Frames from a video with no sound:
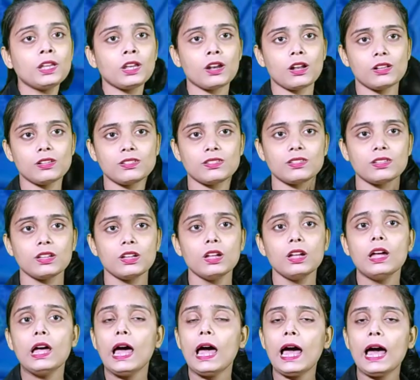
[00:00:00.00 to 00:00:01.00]
Minerals.
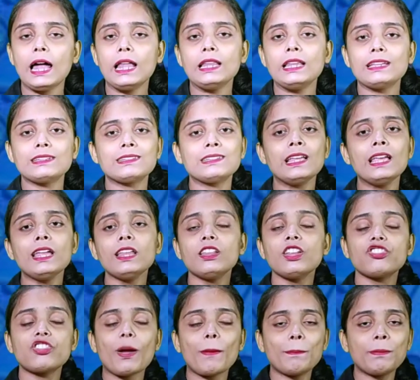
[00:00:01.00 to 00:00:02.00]
And let's see
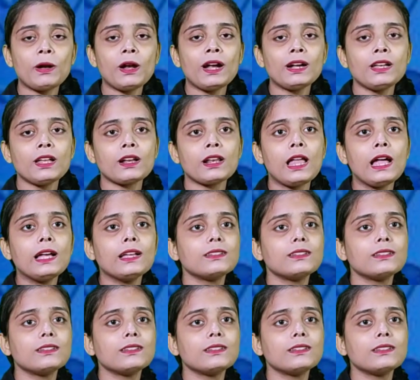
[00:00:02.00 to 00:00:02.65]
the chapter at a